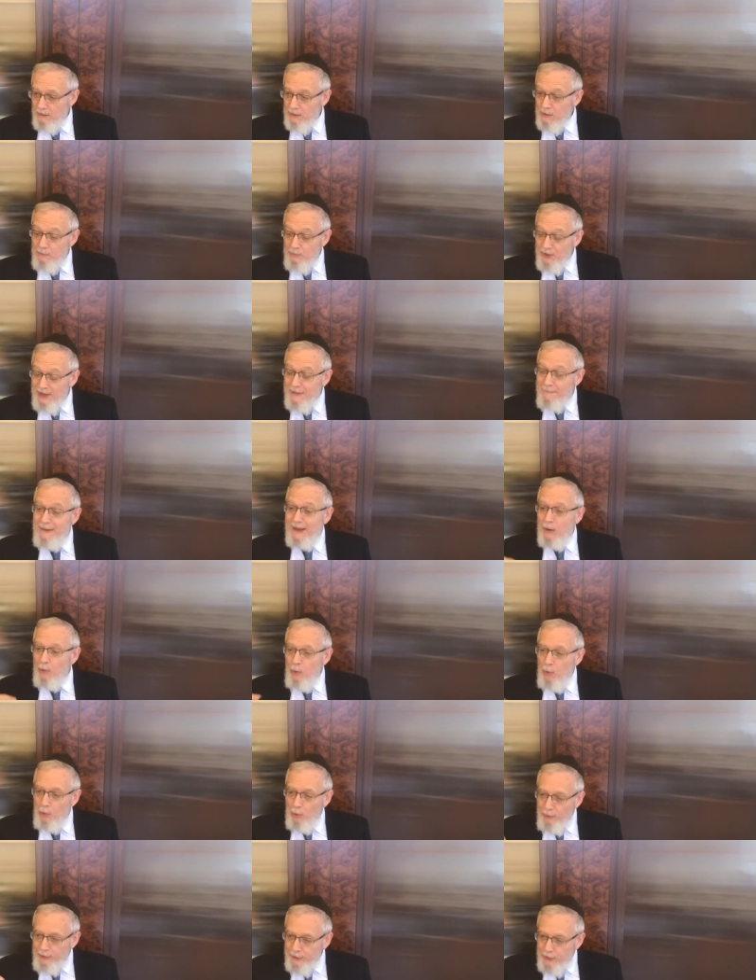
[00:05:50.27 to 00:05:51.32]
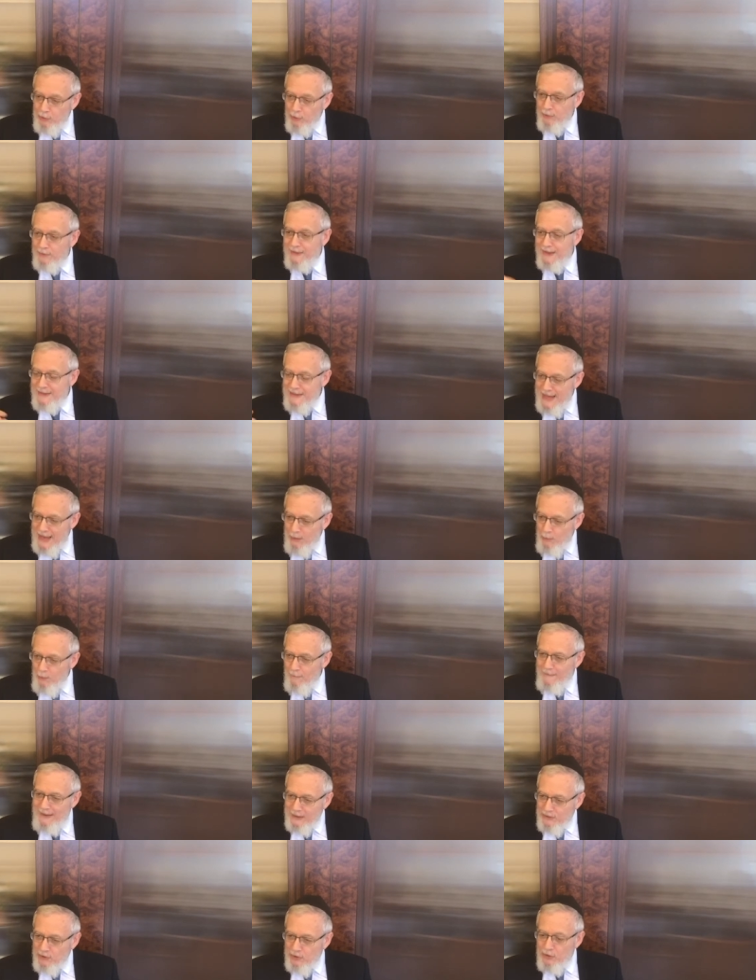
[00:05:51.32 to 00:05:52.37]
to bring about all the good that they were
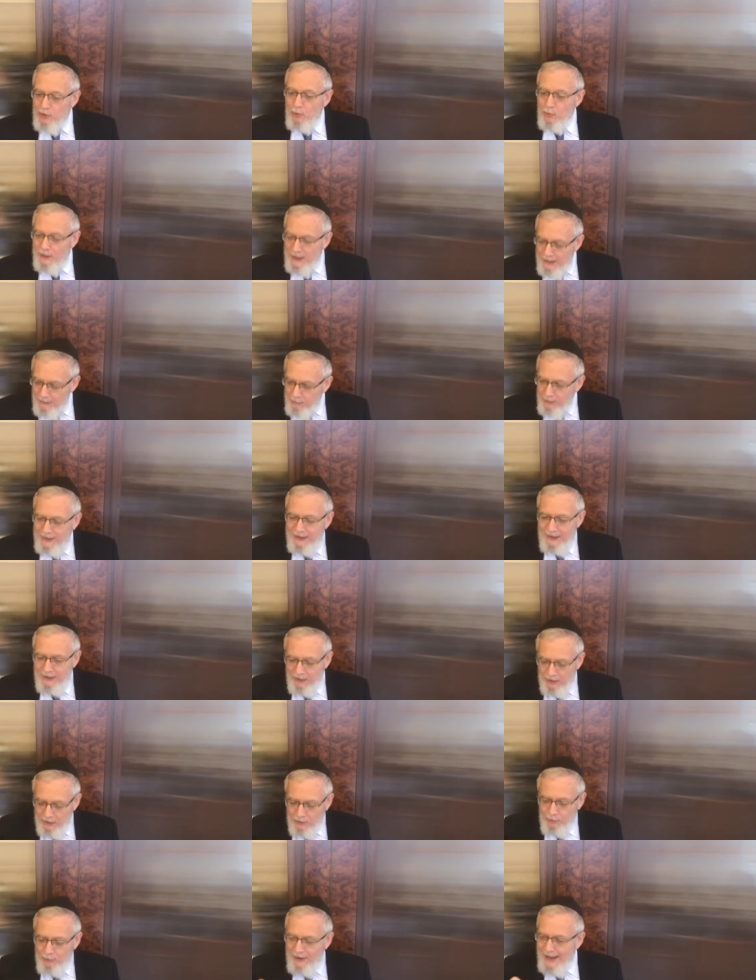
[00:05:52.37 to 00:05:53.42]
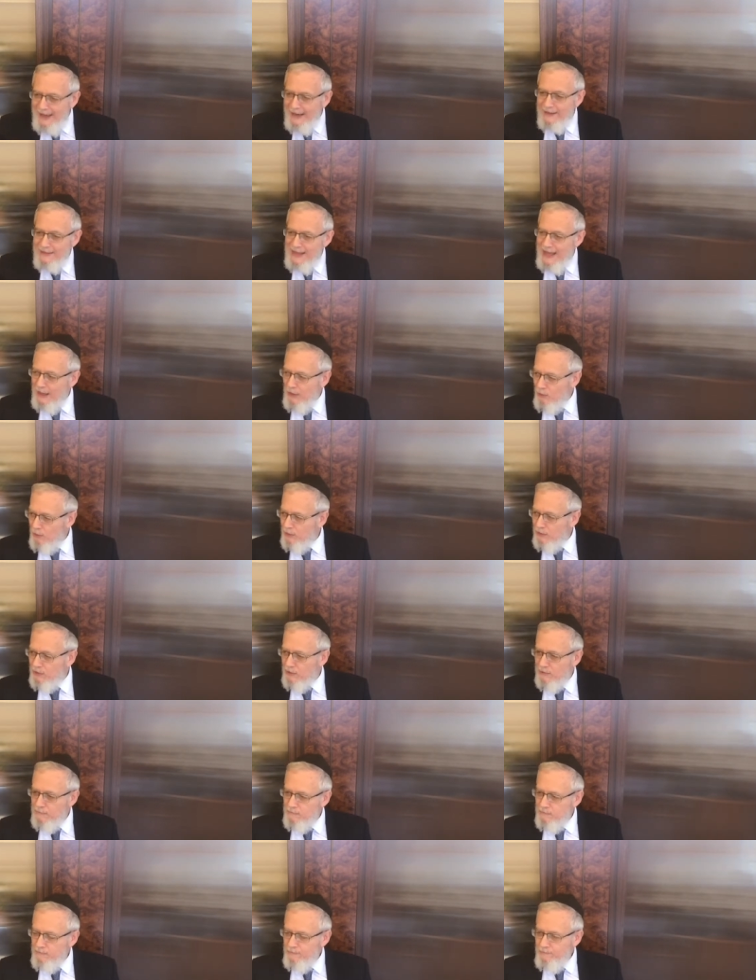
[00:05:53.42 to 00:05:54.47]
meant to do. He, he created that good.
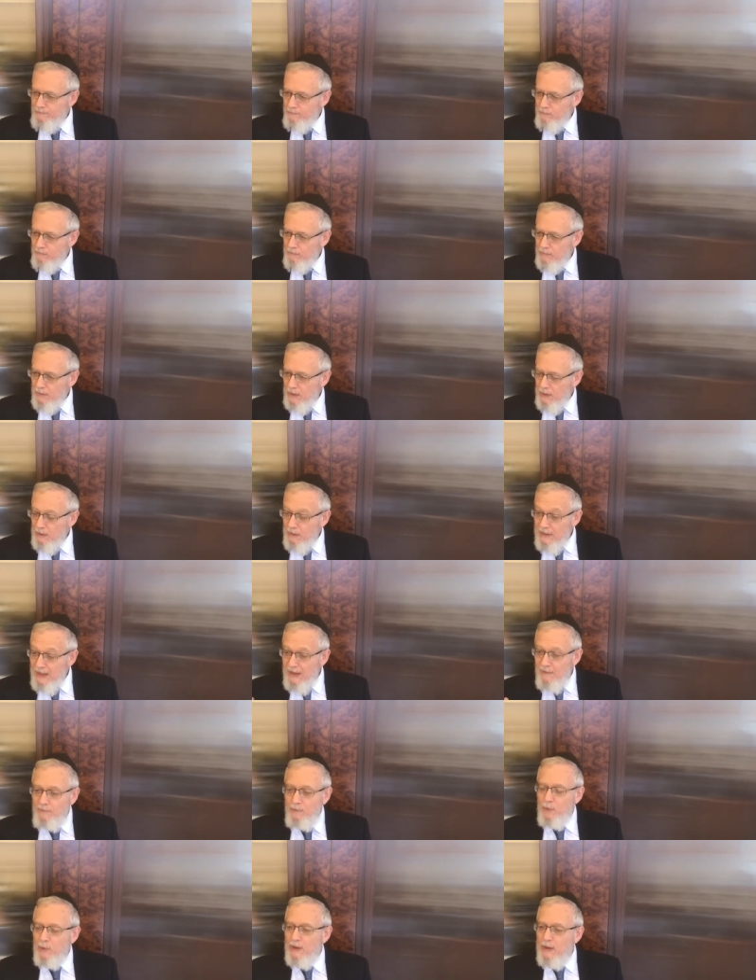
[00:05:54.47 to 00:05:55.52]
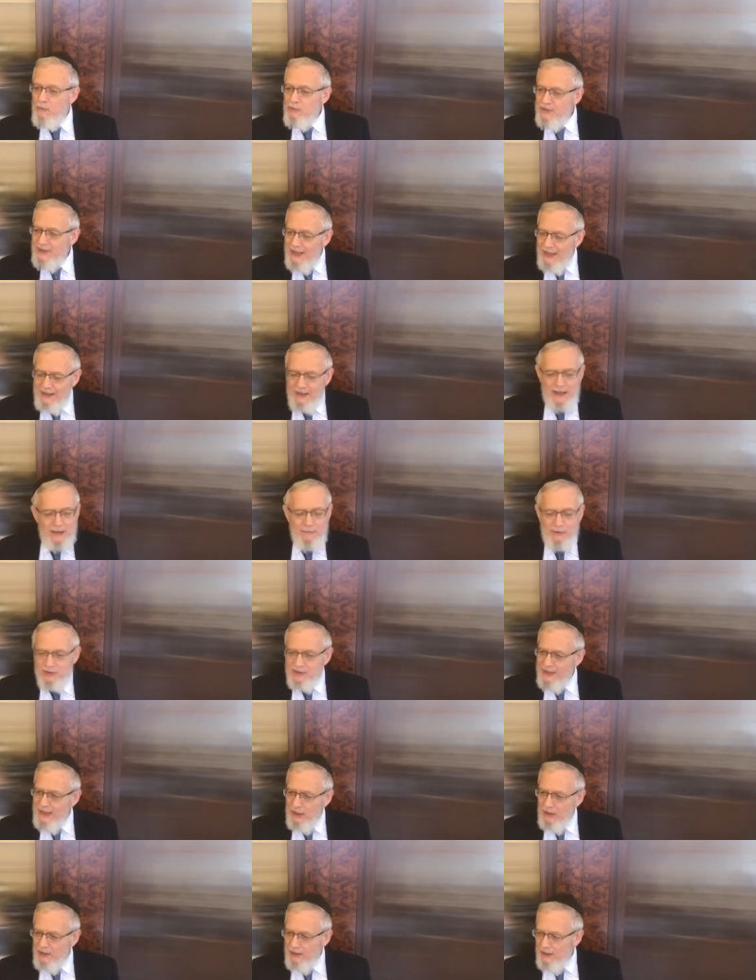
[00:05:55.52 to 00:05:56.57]
Therefore, he was kibbutz
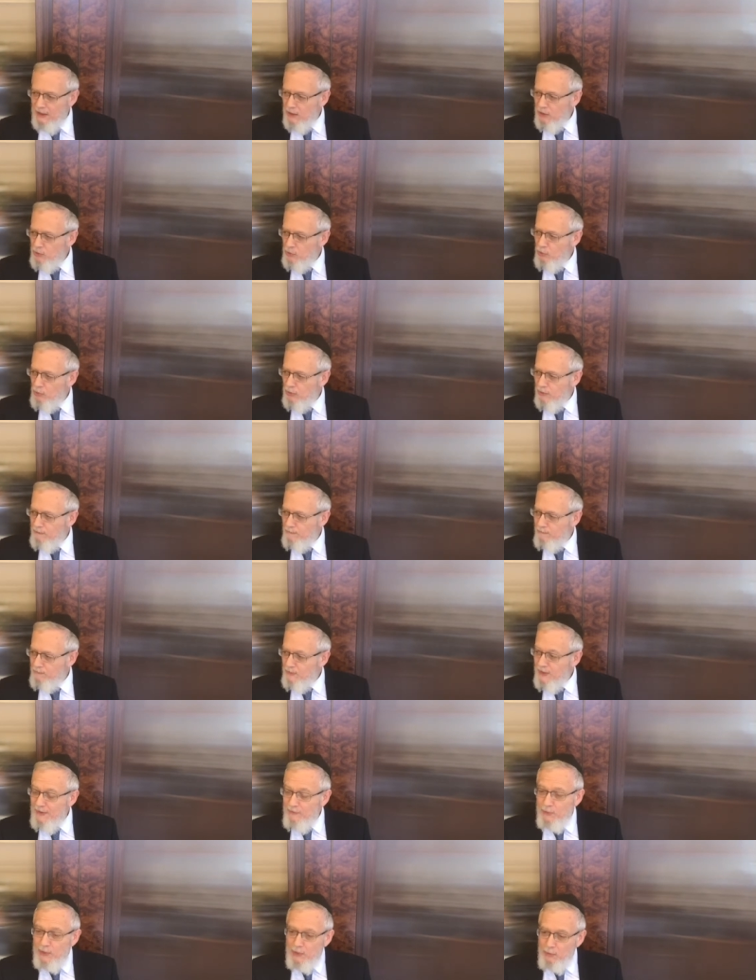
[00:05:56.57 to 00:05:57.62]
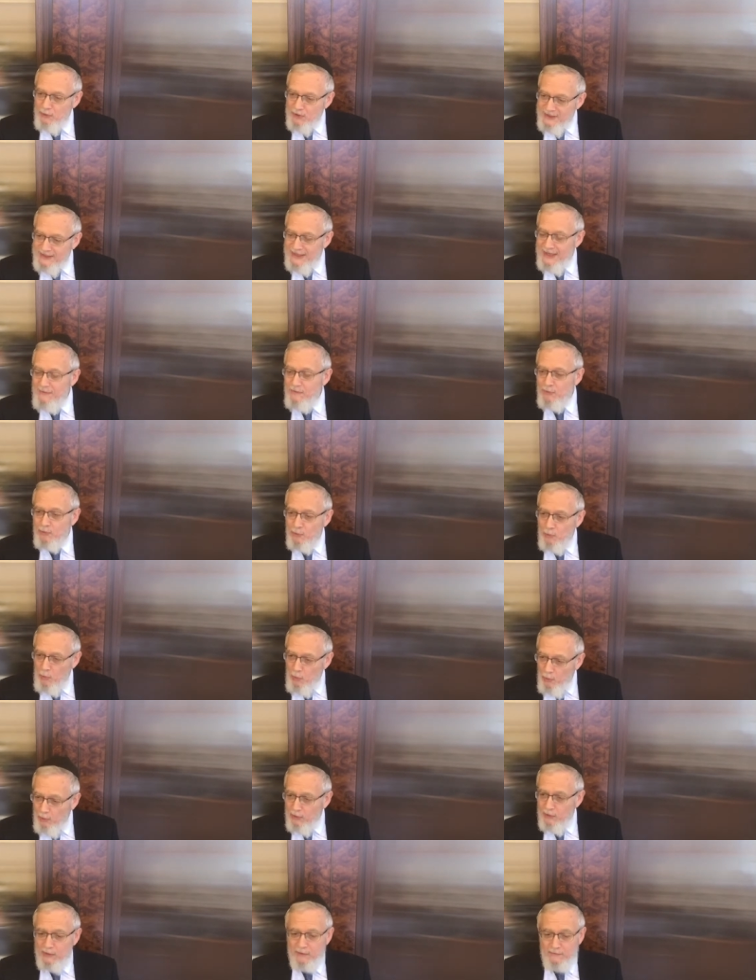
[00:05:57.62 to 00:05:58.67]
schar keneged kulam. Therefore, he received
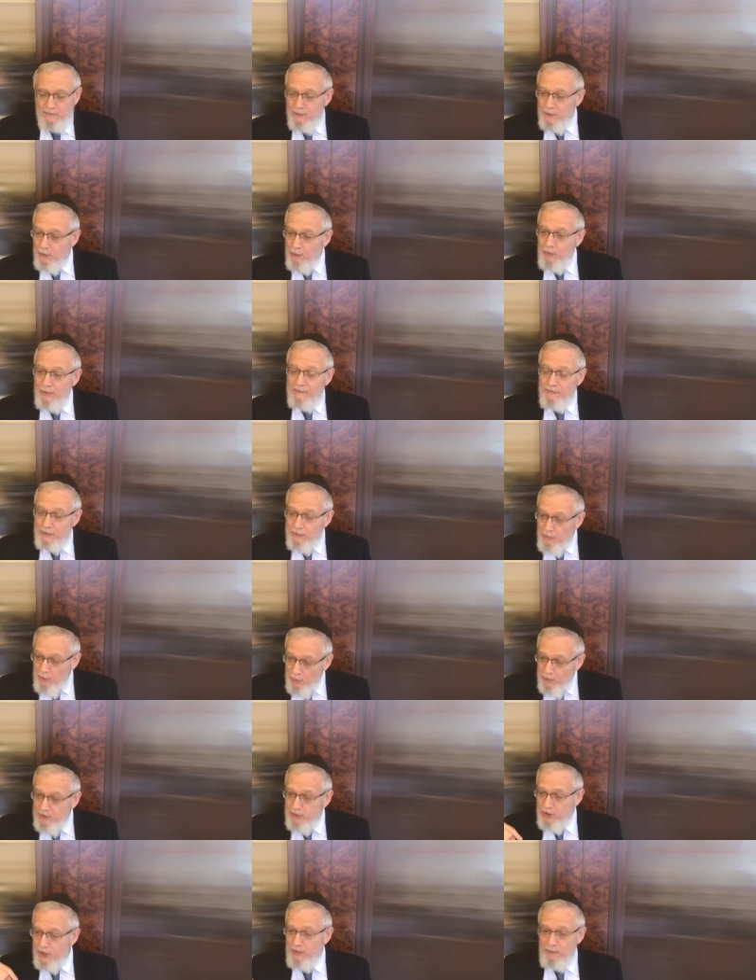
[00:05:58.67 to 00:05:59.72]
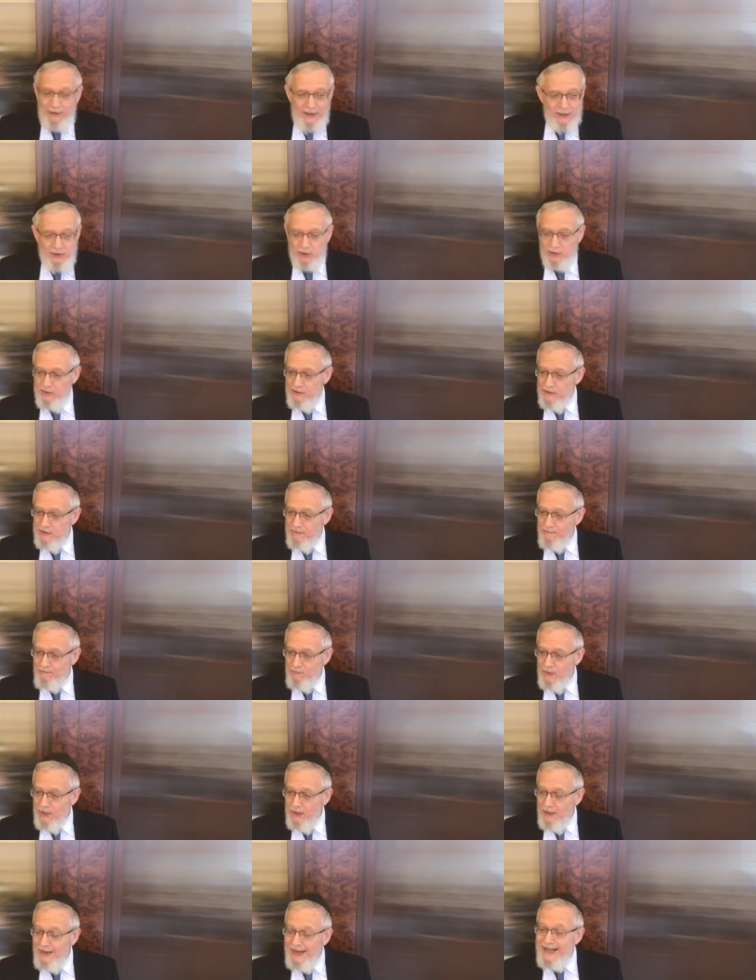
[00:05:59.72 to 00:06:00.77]
reward for the equivalent of all the generations.
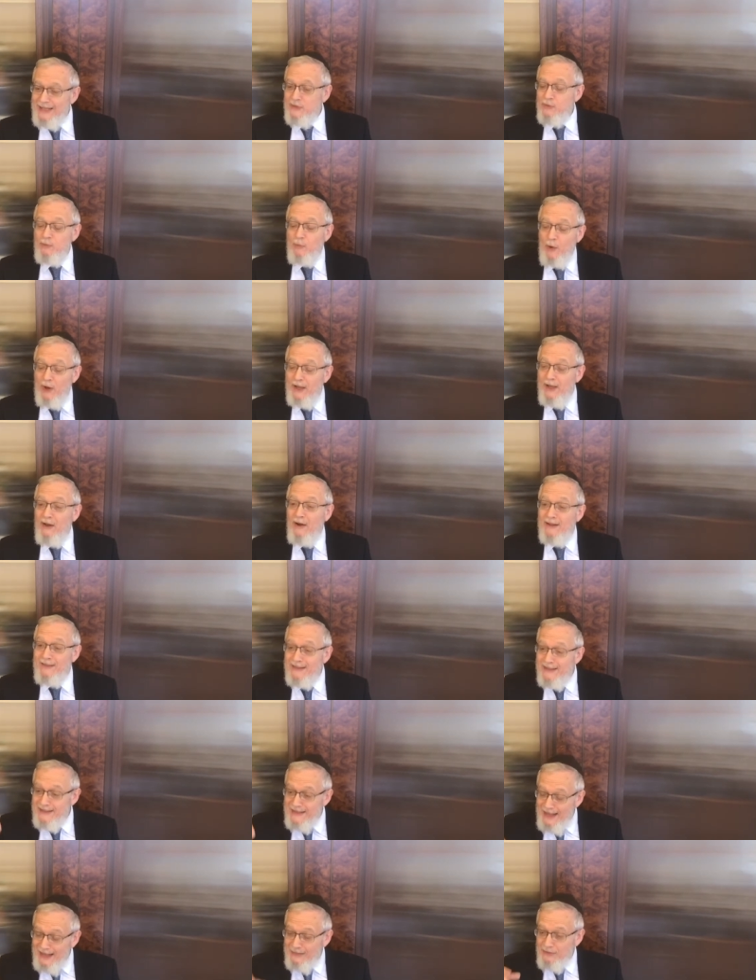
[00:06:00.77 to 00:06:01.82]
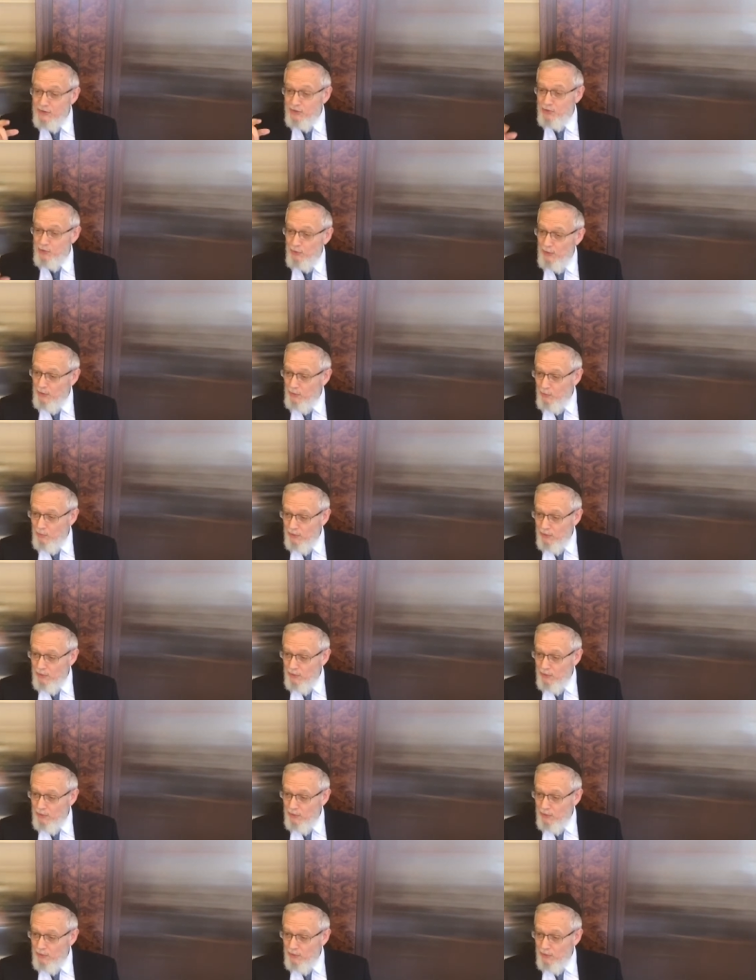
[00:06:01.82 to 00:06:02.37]
That's why God did not destroy the